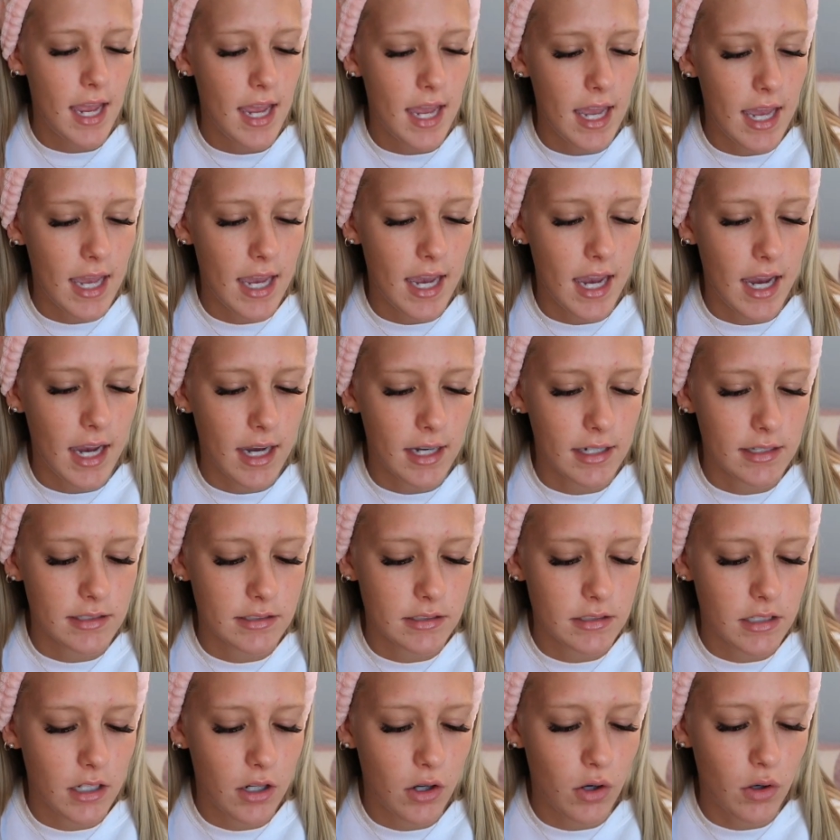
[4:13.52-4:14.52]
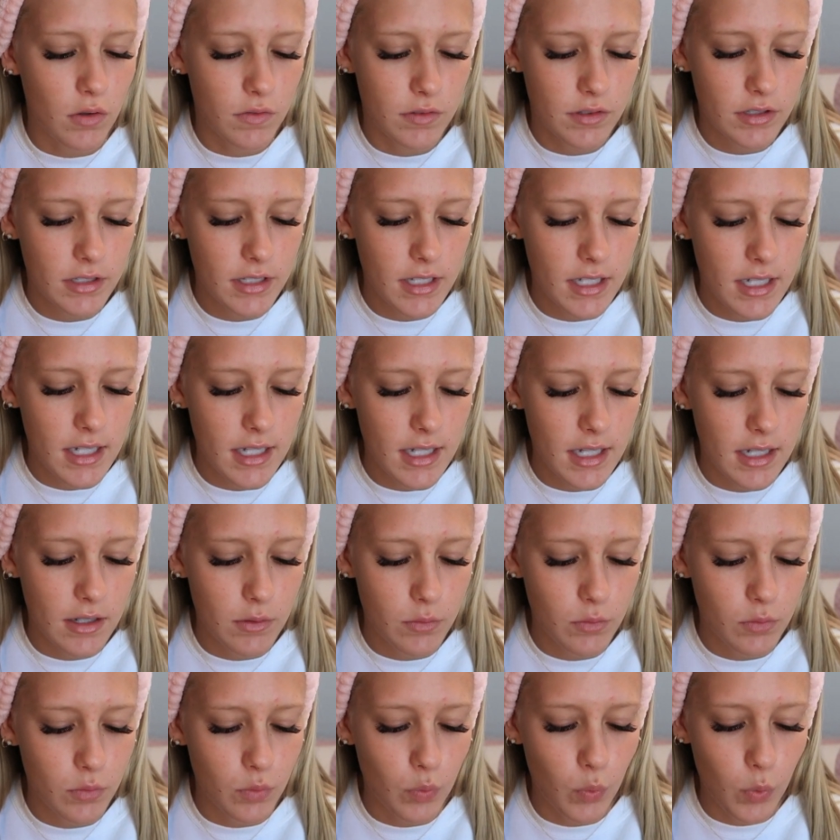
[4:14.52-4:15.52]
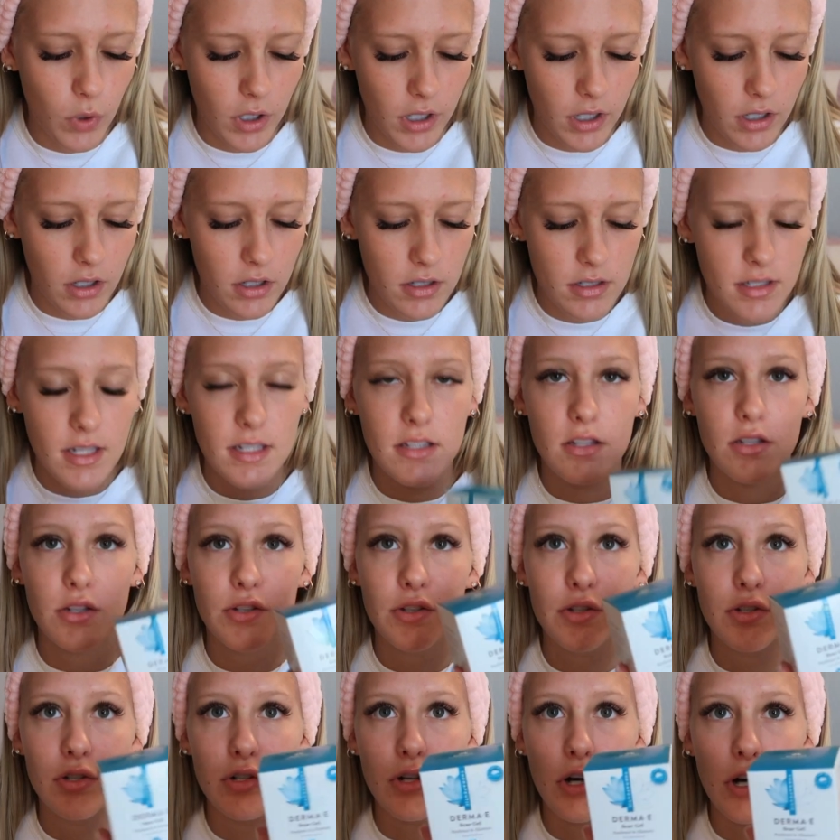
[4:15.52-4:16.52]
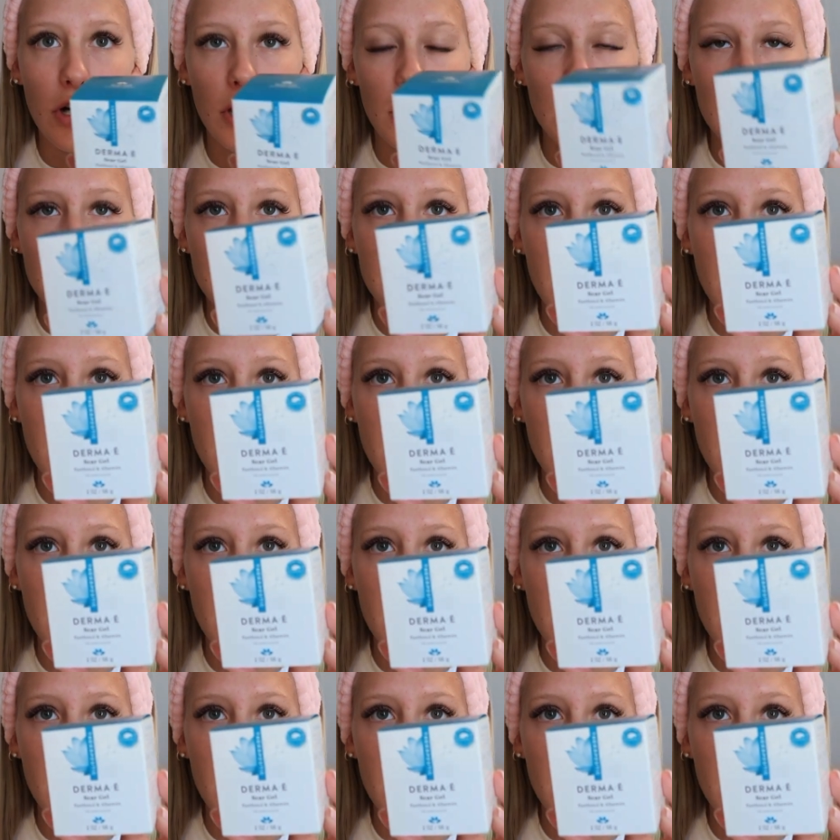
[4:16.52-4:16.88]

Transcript: and hopefully it works. It's a scar